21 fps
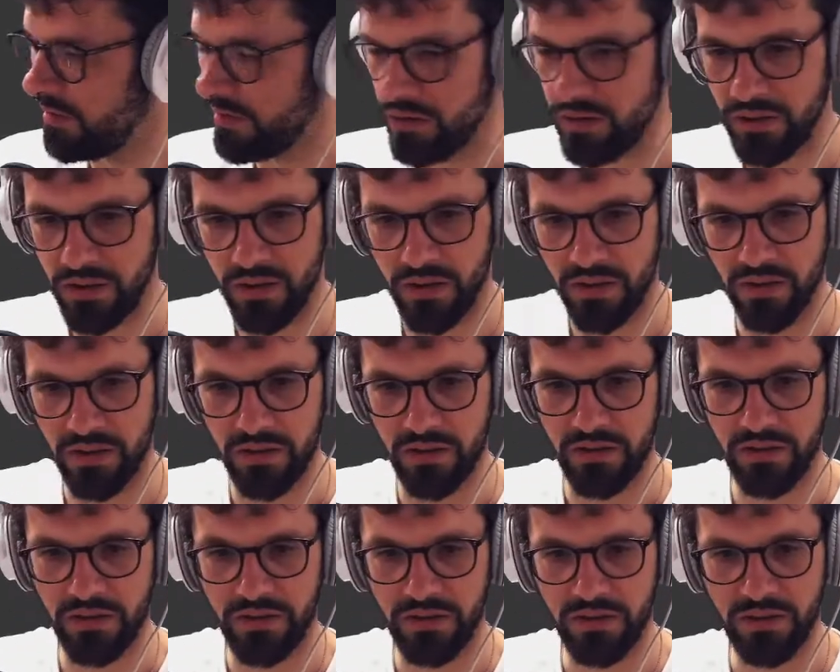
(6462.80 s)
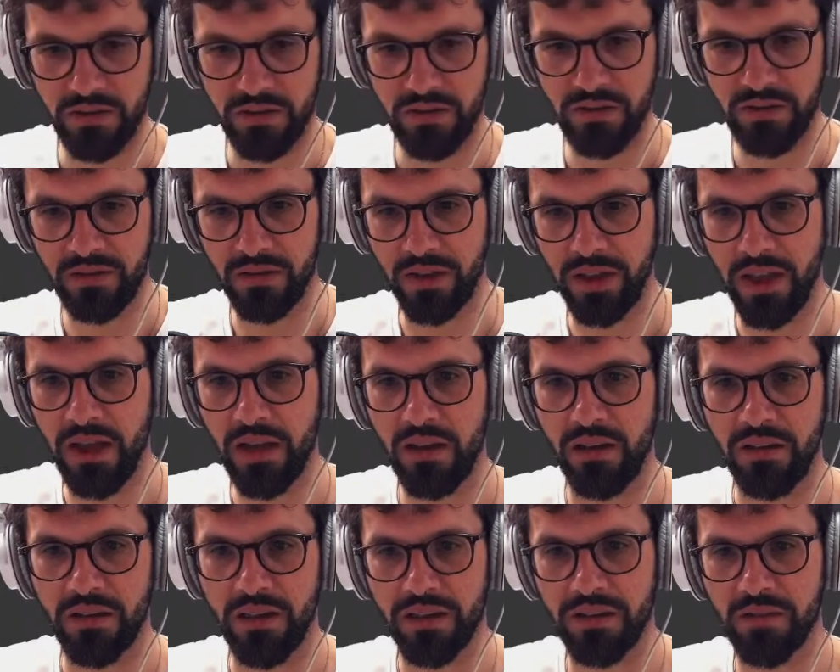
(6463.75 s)
So
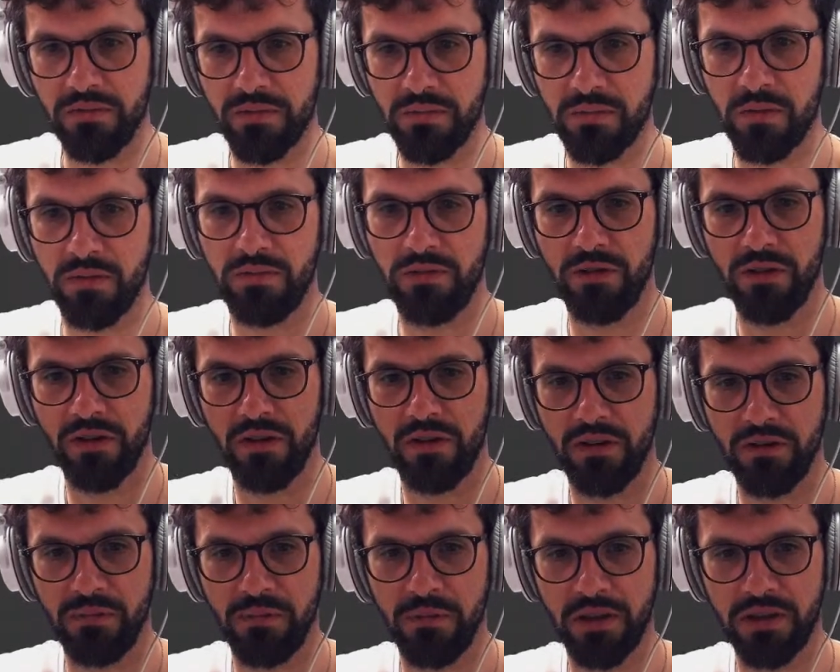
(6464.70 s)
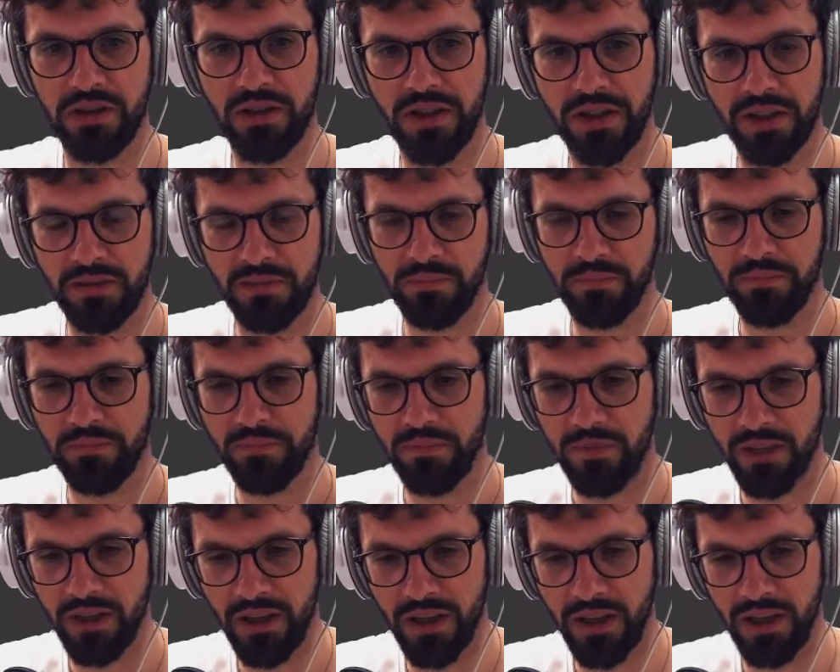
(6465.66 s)
yeah, thanks everyone for watching,
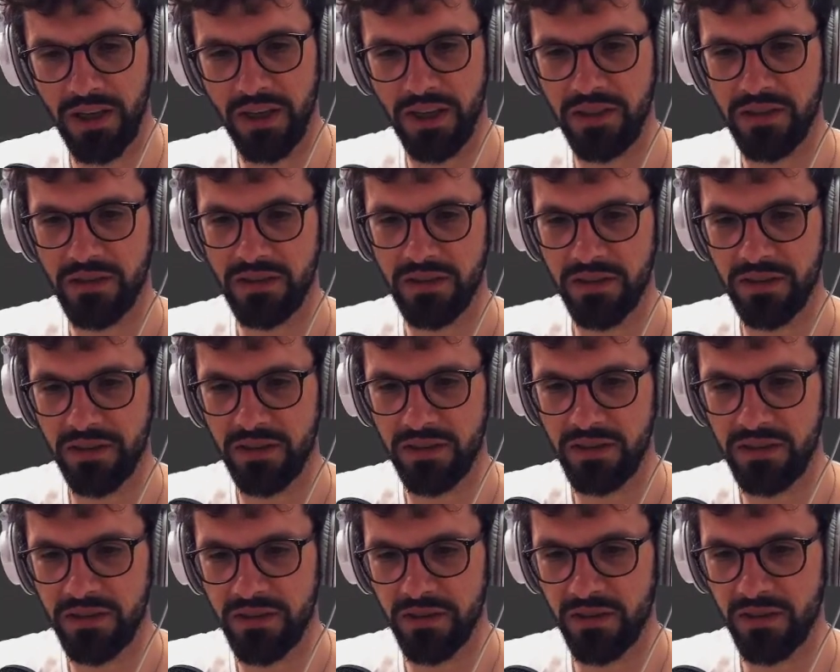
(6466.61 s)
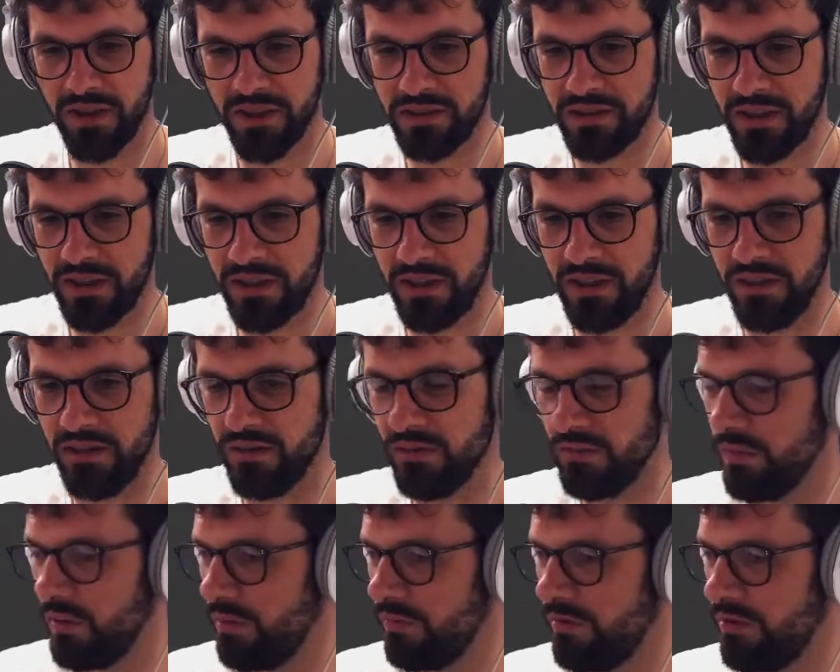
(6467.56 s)
and see you next Sunday,
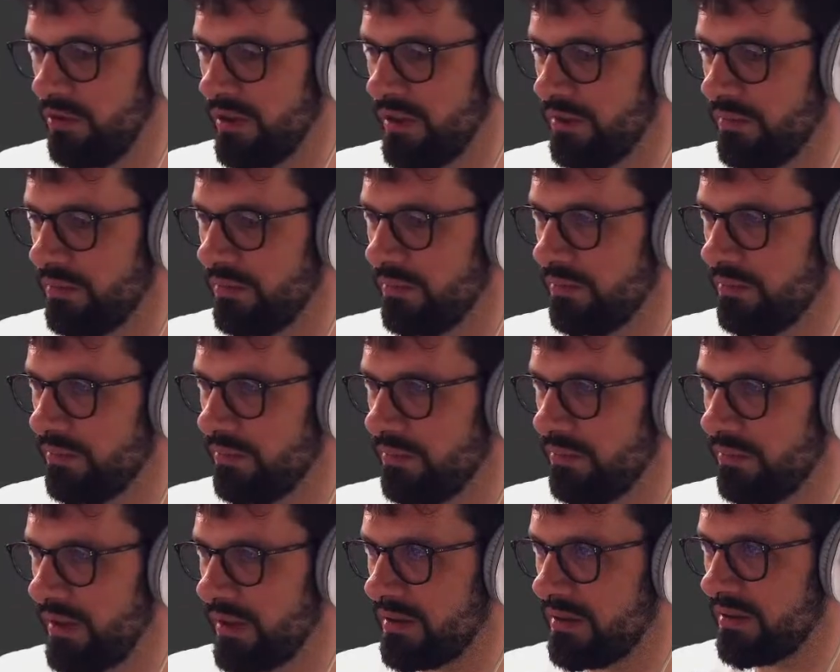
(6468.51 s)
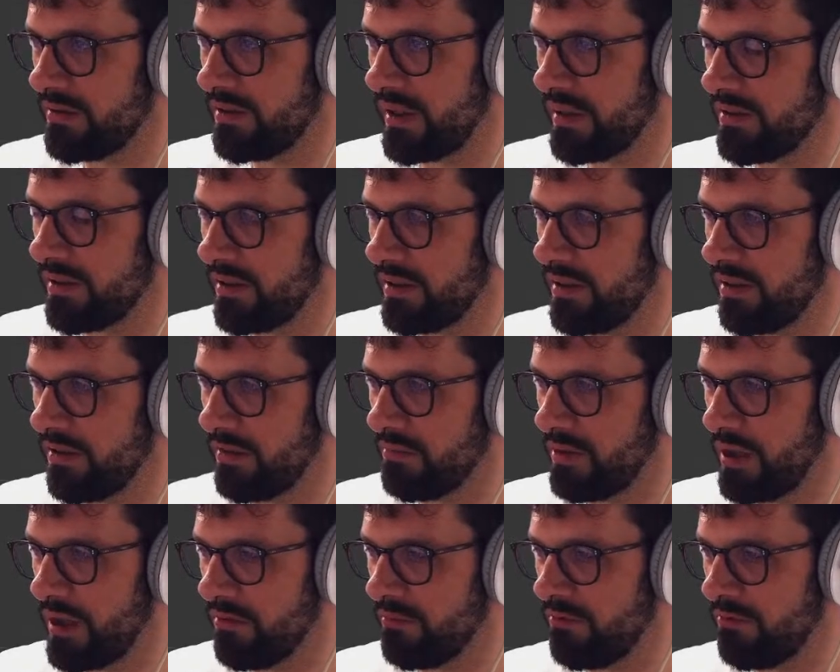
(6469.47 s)
hopefully. Next Sunday, I think
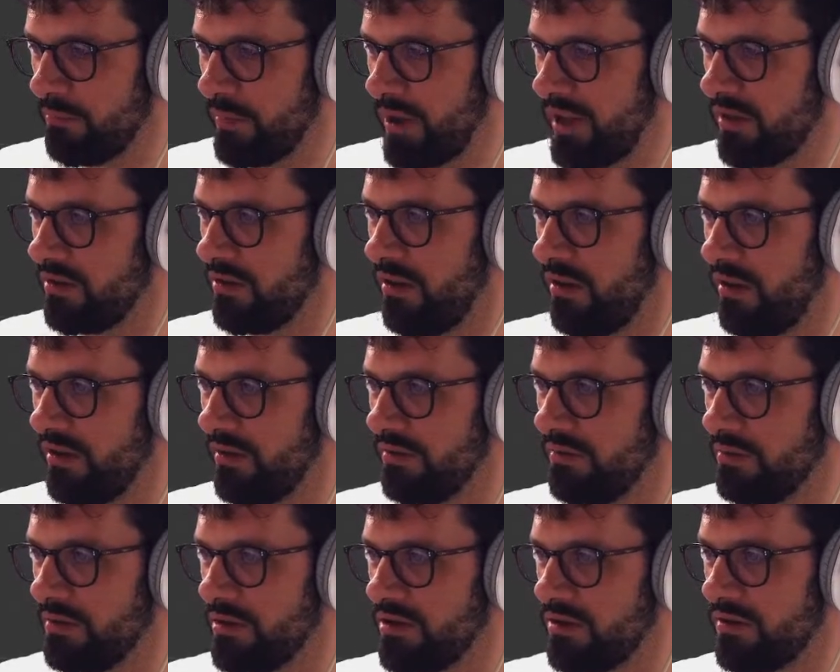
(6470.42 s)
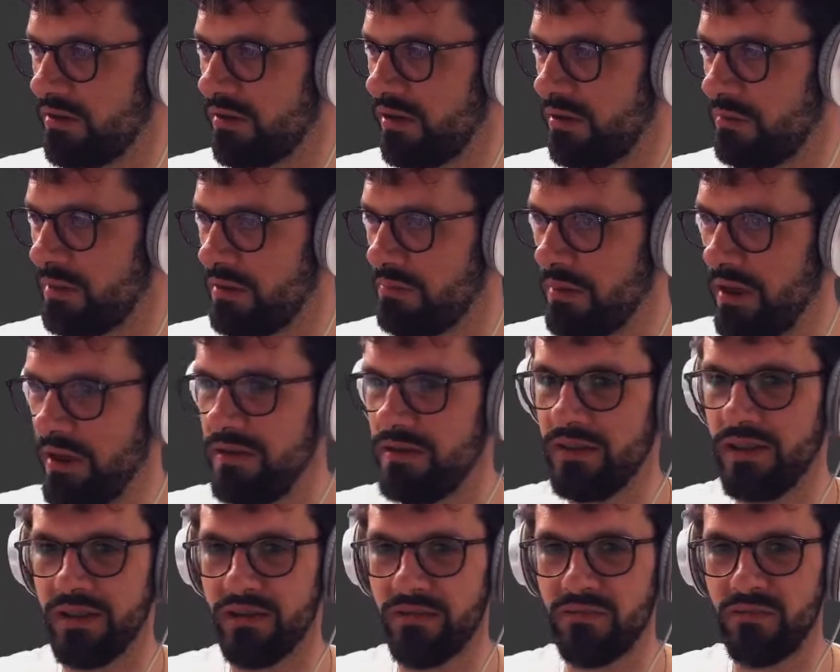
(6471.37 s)
we have Matt on, which is going to be
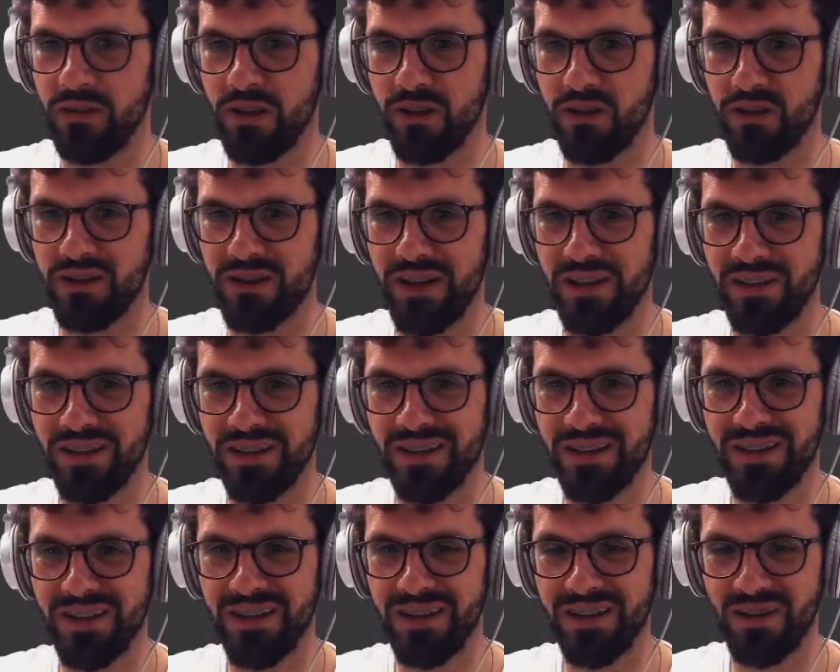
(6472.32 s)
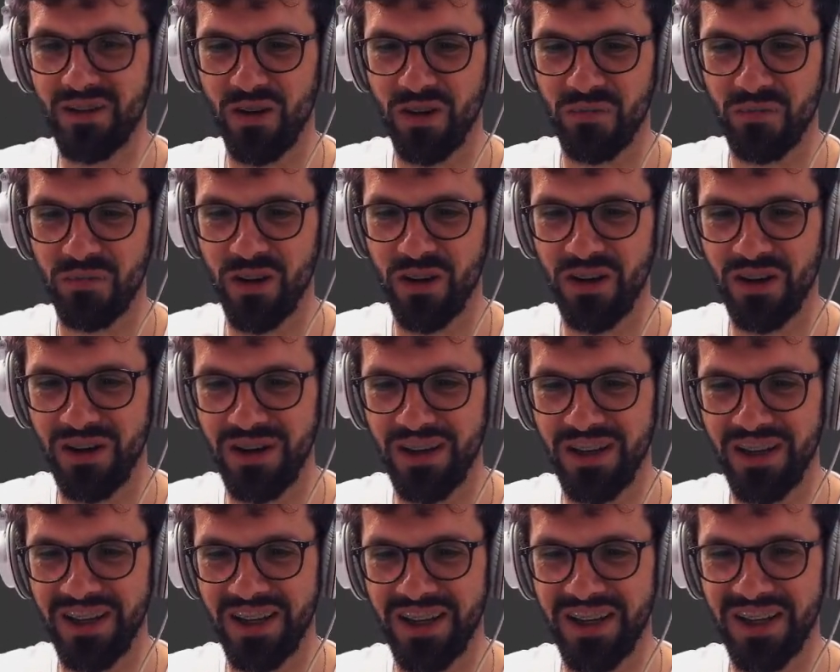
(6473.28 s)
amazing. We're going to talk more
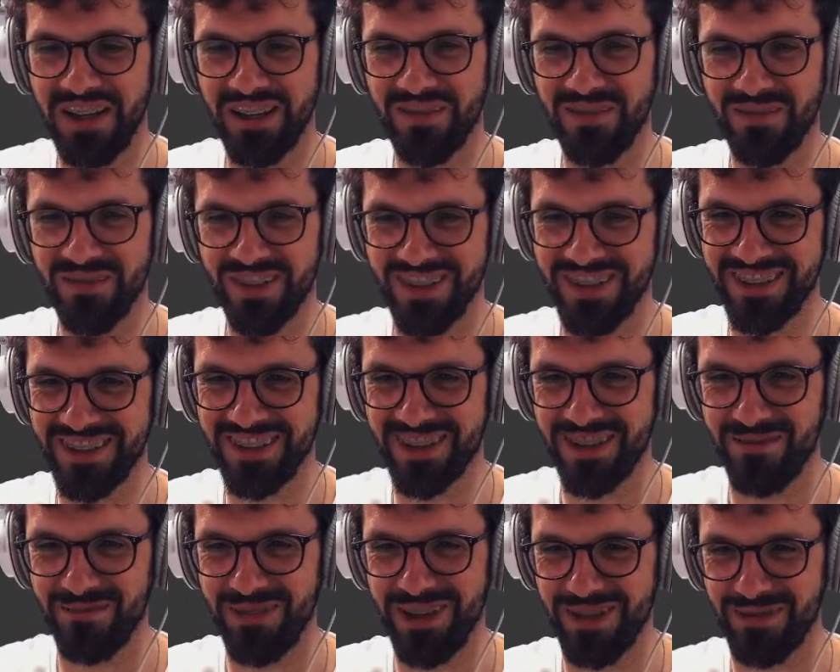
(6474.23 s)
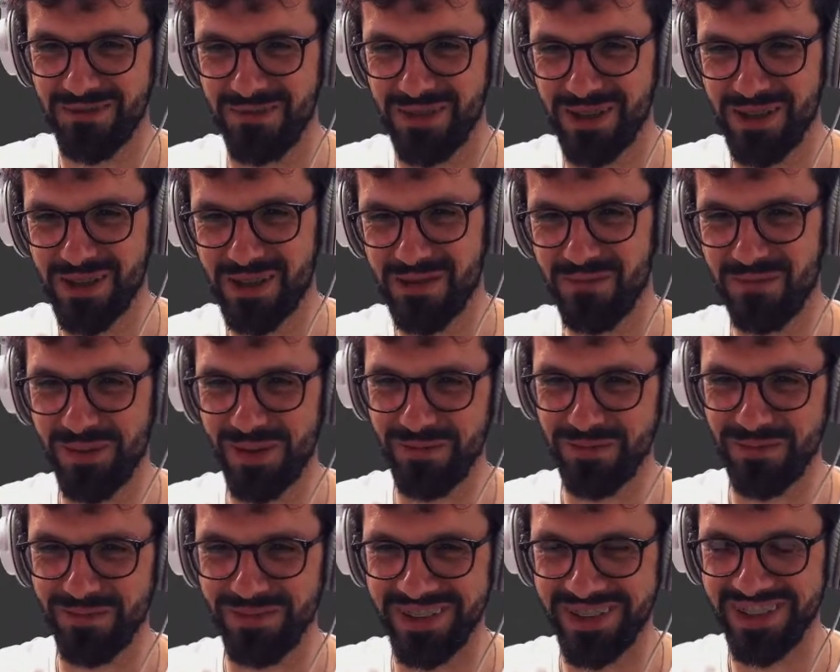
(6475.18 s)
Vertex Displacement,
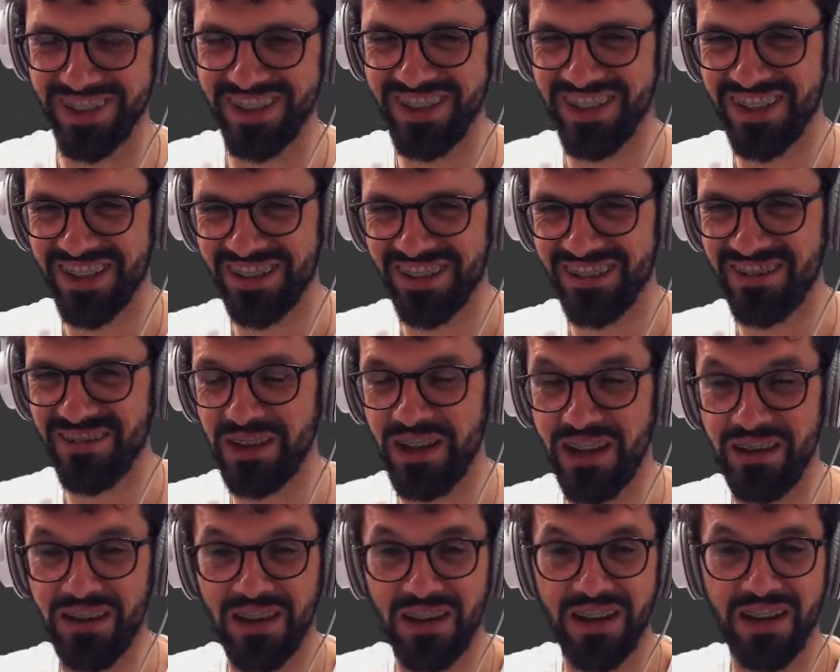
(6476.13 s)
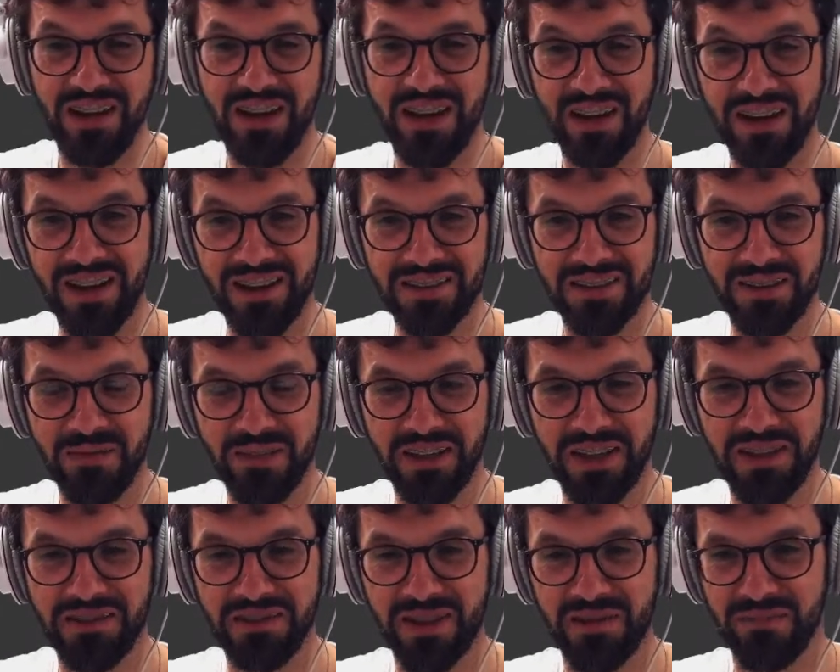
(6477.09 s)
probably, unless something
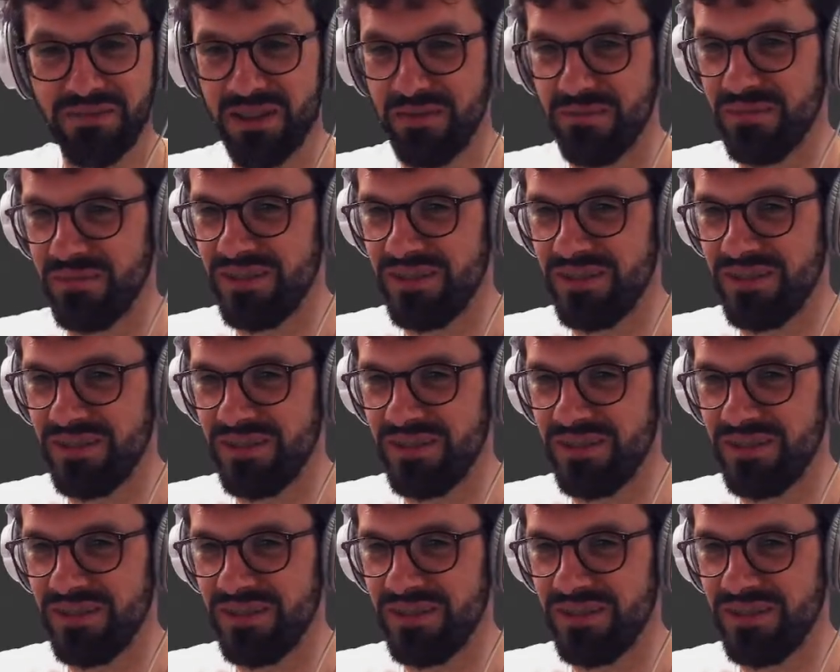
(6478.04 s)
else comes up.